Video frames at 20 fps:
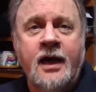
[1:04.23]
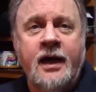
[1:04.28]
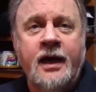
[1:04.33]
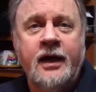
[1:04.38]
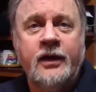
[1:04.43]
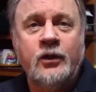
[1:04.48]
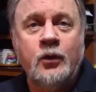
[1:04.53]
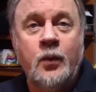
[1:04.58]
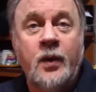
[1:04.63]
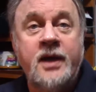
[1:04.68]

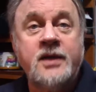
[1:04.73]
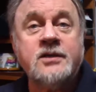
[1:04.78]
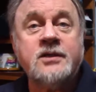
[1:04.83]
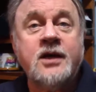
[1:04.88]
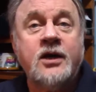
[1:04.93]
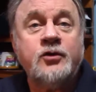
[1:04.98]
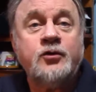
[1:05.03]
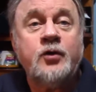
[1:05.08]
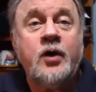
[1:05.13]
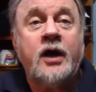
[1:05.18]
and the ways
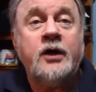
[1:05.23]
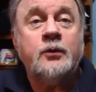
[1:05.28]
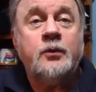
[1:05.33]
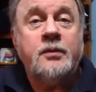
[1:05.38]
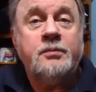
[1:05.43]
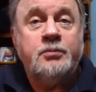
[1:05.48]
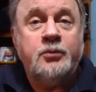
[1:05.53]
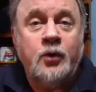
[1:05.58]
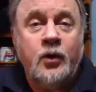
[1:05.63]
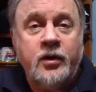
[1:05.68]
I try to
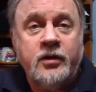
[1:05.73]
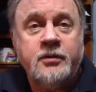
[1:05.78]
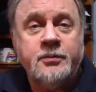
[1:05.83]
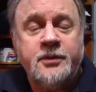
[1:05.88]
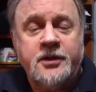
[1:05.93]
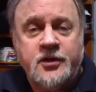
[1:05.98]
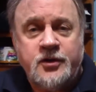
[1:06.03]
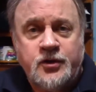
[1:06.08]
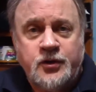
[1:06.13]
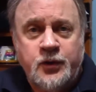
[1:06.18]
employ them
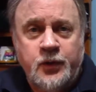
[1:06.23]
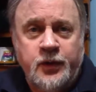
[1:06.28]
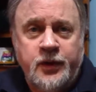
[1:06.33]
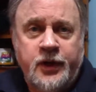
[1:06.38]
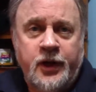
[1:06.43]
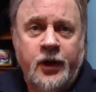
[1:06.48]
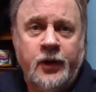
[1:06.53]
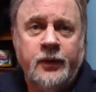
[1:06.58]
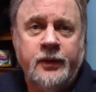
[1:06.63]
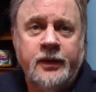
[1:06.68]
in the
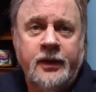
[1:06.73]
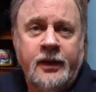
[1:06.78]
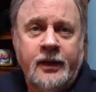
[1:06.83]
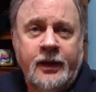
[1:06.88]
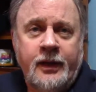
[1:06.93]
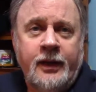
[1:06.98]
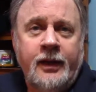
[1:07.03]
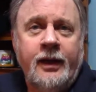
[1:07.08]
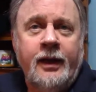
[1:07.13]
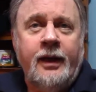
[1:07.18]
studio.
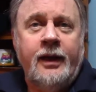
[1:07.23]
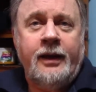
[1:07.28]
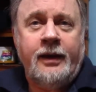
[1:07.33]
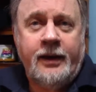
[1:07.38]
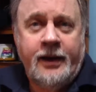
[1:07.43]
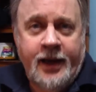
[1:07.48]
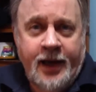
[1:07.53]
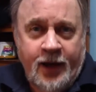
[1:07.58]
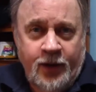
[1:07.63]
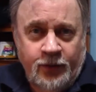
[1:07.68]

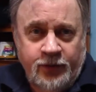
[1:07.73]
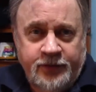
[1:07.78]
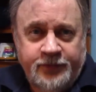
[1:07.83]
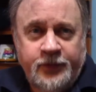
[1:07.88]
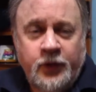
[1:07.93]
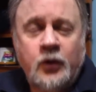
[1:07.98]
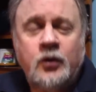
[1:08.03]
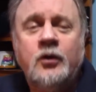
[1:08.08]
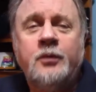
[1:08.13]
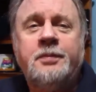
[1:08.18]
Now the
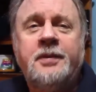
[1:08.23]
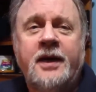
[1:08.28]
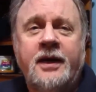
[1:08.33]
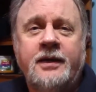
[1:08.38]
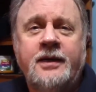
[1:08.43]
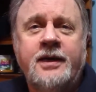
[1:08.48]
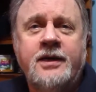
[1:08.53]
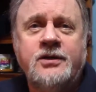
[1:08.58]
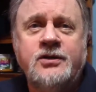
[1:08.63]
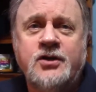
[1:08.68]
vocal ped
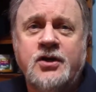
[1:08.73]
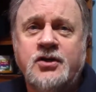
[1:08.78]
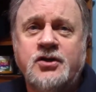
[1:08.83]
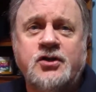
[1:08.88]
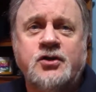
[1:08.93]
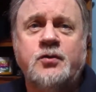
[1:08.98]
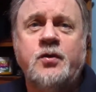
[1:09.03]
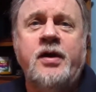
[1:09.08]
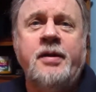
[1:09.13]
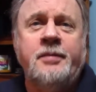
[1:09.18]
kids are
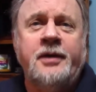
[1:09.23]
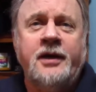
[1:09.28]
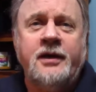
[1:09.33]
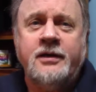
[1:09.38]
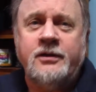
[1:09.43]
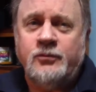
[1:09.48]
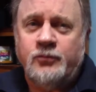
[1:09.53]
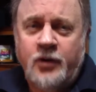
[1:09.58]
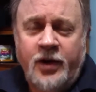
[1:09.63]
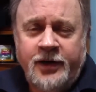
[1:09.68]
screaming
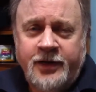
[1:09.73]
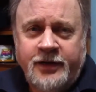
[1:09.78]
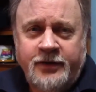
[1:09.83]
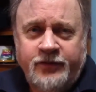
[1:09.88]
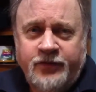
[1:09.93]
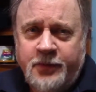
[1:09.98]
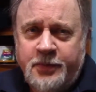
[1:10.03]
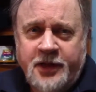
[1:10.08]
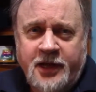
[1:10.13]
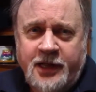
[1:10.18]
and running
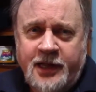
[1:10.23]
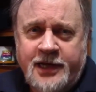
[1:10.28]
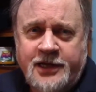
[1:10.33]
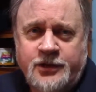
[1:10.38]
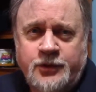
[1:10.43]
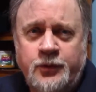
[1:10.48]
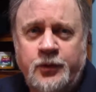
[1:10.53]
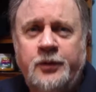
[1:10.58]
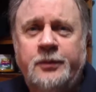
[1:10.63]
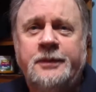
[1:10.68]
from the
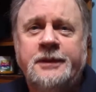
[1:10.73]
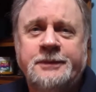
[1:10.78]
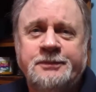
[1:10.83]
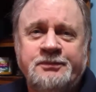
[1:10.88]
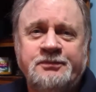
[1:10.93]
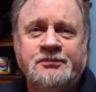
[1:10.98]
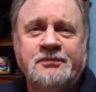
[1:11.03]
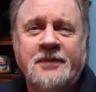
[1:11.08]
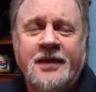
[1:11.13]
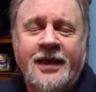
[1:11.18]
classroom.
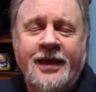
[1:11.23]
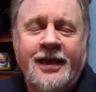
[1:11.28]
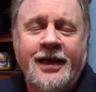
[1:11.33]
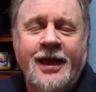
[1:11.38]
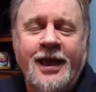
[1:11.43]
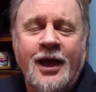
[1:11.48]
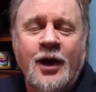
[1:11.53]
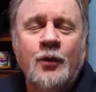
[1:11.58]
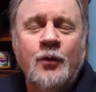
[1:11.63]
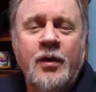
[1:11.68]

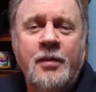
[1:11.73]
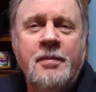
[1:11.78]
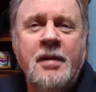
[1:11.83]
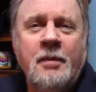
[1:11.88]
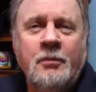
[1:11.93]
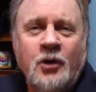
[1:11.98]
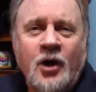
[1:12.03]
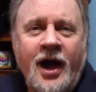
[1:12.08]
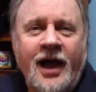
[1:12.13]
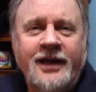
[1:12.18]

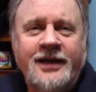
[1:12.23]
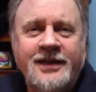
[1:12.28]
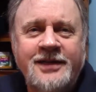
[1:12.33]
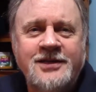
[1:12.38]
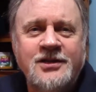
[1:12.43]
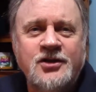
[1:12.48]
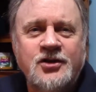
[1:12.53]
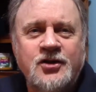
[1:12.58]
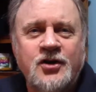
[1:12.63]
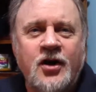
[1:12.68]
Remember, I
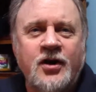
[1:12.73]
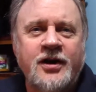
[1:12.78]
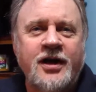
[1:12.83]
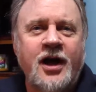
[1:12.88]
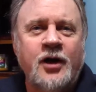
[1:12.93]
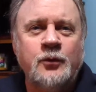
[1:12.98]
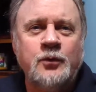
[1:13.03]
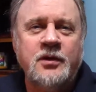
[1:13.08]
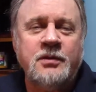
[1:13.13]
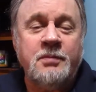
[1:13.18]
didn't start
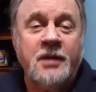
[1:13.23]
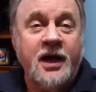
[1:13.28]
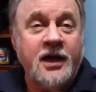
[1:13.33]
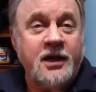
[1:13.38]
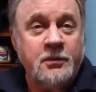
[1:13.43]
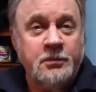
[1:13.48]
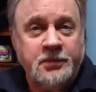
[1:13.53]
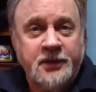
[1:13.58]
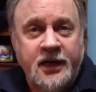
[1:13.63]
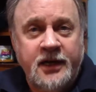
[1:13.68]
out with my
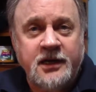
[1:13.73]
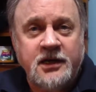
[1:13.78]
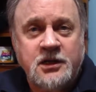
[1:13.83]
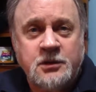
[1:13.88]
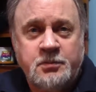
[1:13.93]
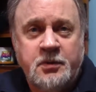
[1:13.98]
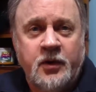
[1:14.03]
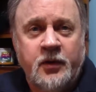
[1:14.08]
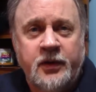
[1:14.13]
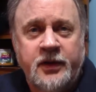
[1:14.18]
complete
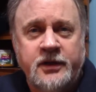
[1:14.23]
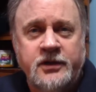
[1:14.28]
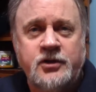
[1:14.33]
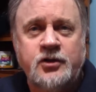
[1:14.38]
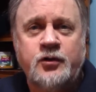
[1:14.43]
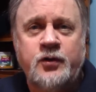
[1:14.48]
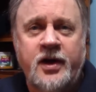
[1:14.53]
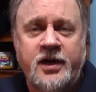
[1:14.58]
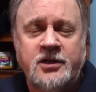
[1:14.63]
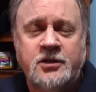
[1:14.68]
experience
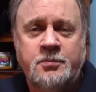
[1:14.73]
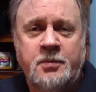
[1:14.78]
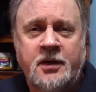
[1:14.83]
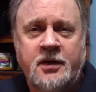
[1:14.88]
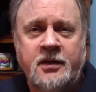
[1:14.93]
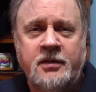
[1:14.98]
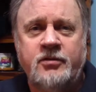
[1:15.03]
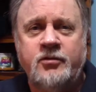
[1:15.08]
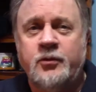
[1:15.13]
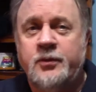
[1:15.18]

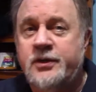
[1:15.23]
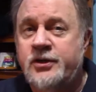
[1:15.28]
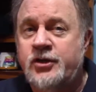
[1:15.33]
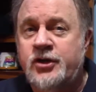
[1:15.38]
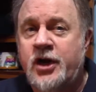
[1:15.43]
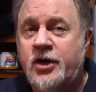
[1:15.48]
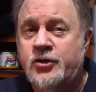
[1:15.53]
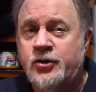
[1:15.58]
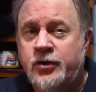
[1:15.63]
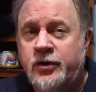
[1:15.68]
transmitted through
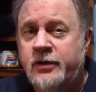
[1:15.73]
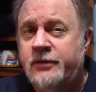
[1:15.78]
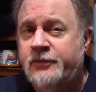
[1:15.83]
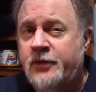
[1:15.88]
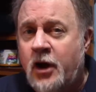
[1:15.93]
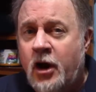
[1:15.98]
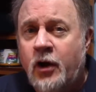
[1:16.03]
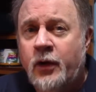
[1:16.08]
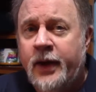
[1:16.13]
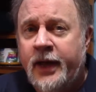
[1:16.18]
injection of
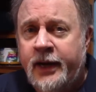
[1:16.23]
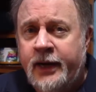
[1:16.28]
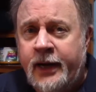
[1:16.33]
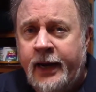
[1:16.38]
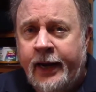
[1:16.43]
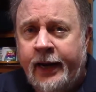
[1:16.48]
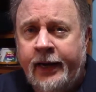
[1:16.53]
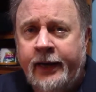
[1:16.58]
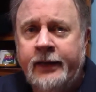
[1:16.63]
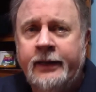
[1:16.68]

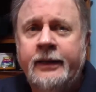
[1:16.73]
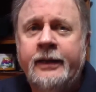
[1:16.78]
RNA.